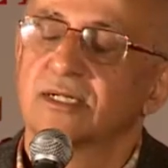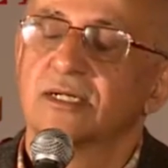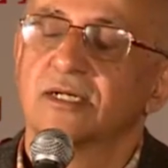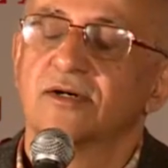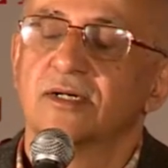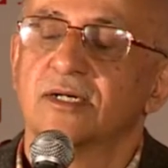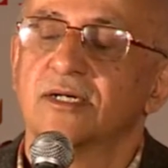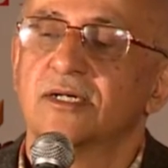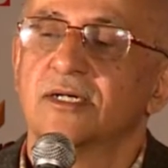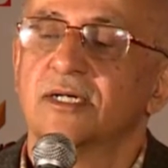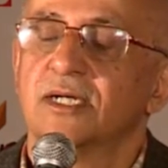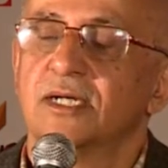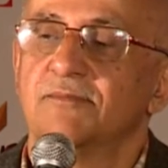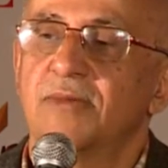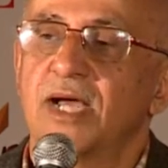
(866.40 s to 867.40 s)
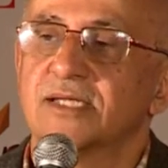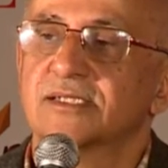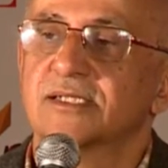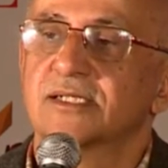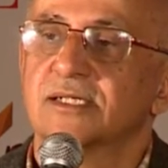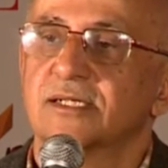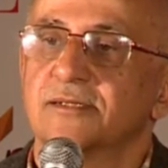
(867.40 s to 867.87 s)
uh,
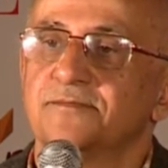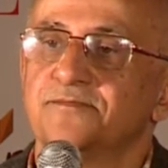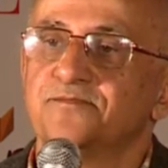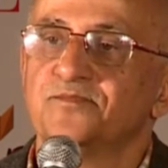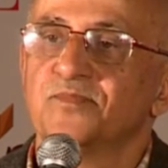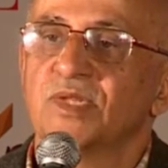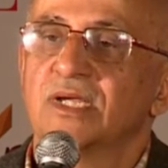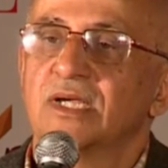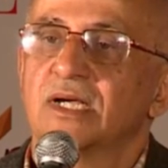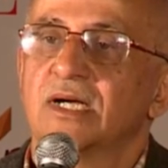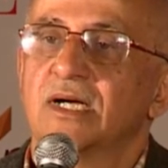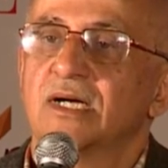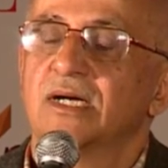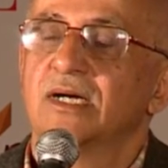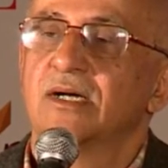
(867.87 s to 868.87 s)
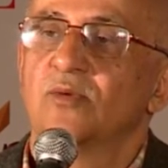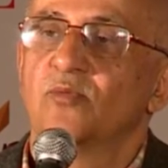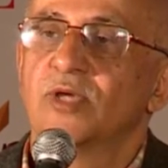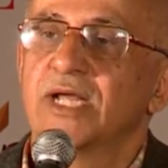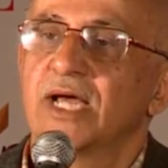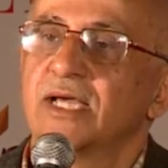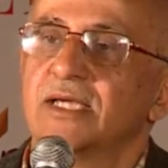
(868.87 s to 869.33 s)
massacre, uh,
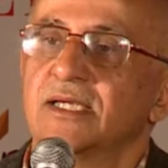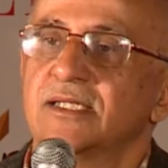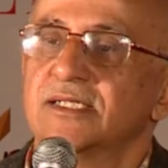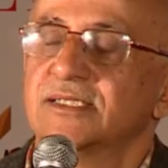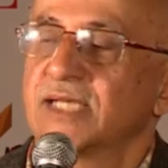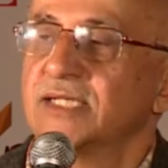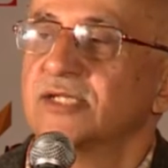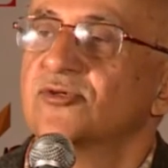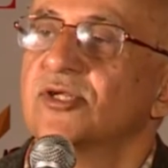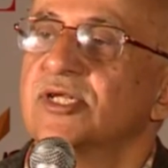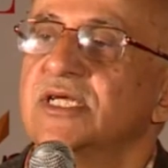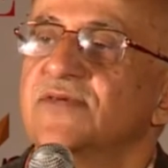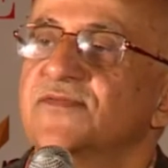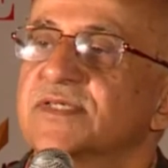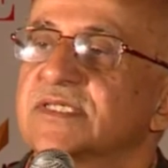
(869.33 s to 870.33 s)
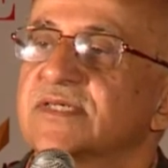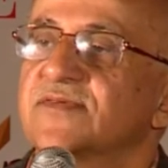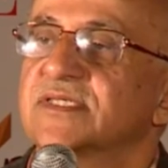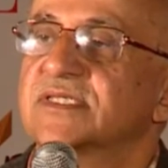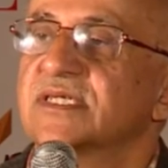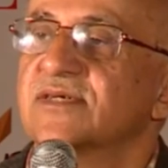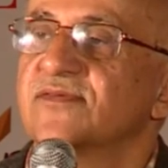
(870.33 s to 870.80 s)
when I decided to leave the
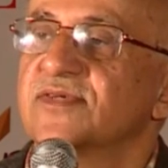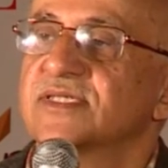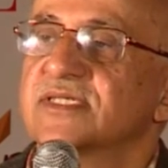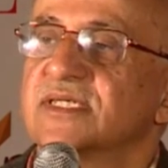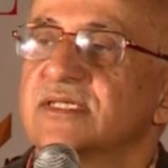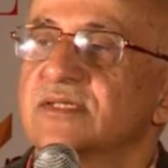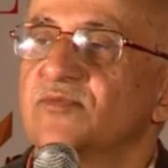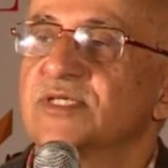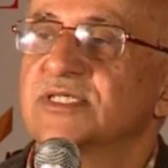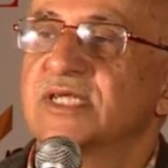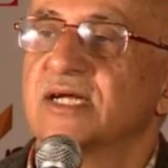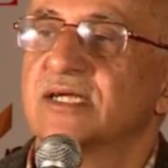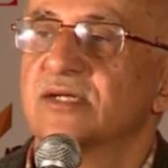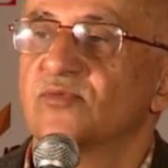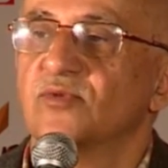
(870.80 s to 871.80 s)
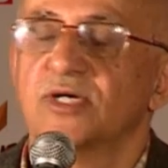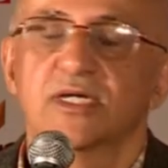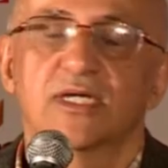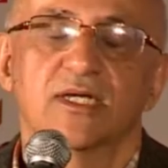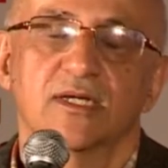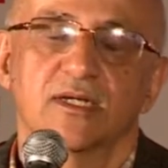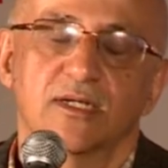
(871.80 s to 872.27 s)
civil service, and we started
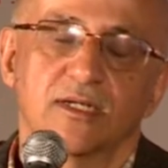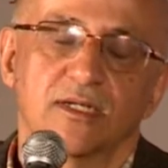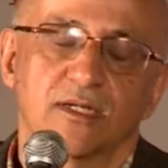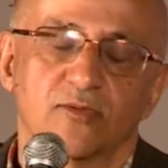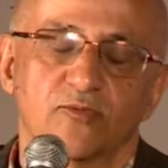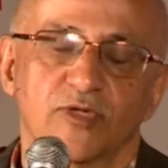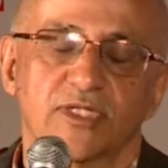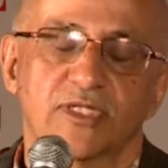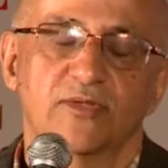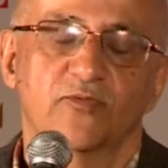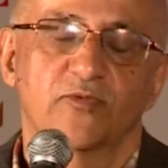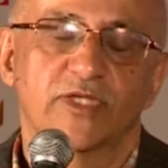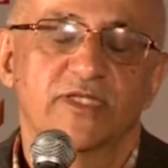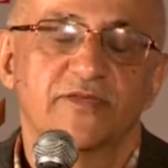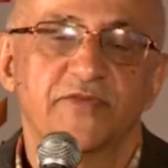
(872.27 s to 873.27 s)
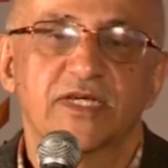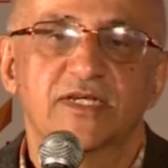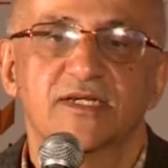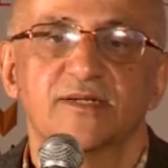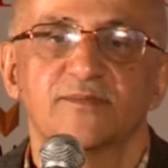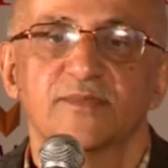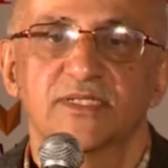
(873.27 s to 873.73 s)
working uh, with, with the
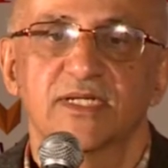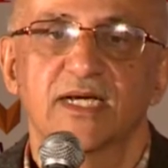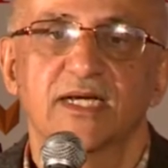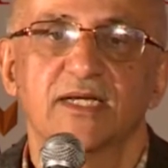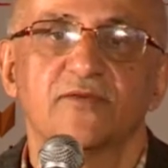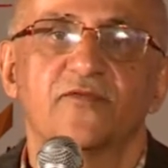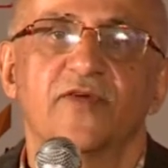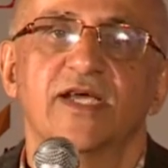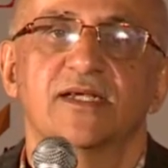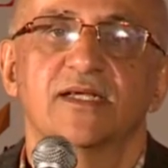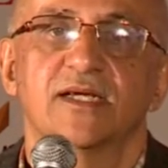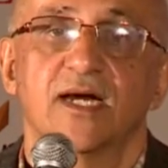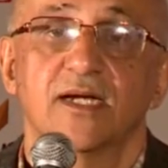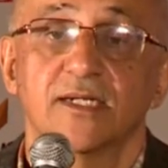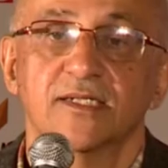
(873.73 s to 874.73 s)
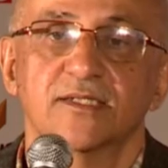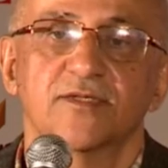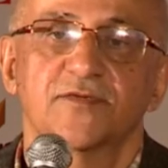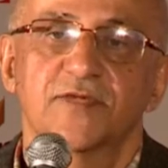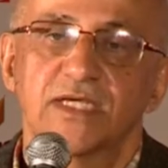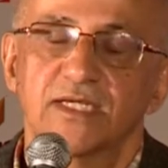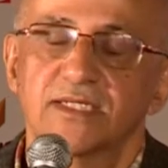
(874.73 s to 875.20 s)
victims and fighting hundreds
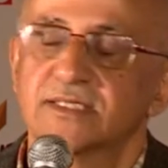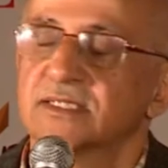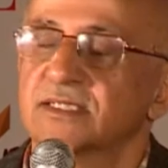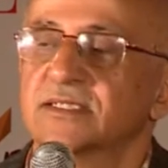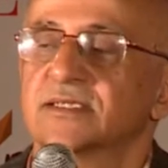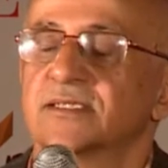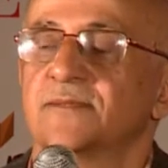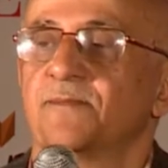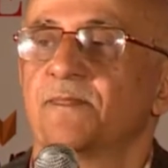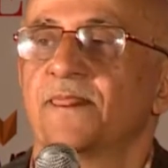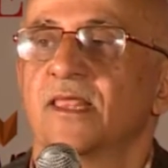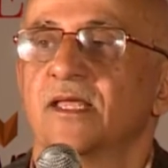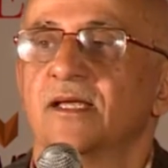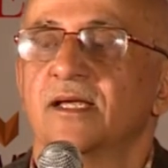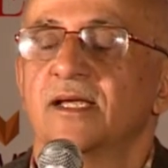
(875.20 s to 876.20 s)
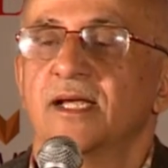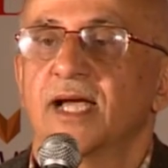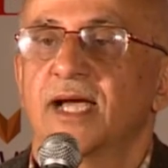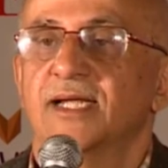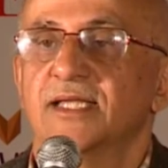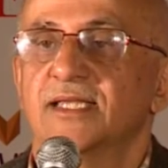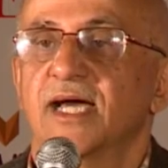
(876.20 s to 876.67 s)
of cases.
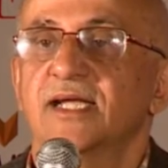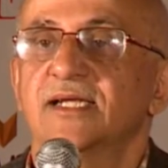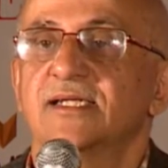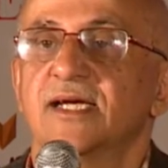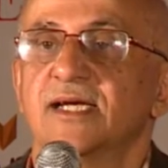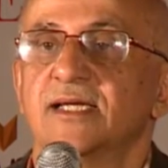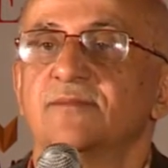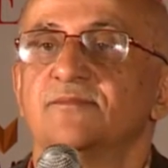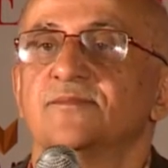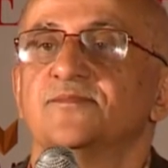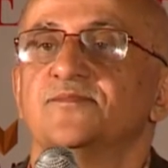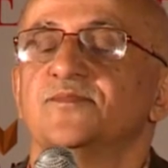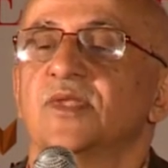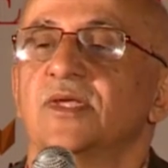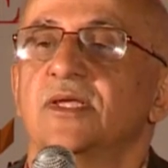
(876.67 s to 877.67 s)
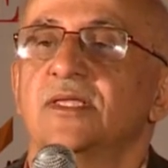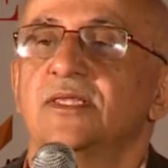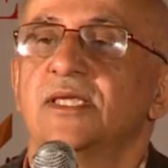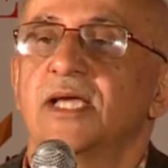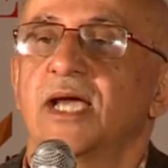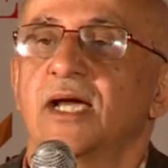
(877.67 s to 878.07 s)
And at that time, The,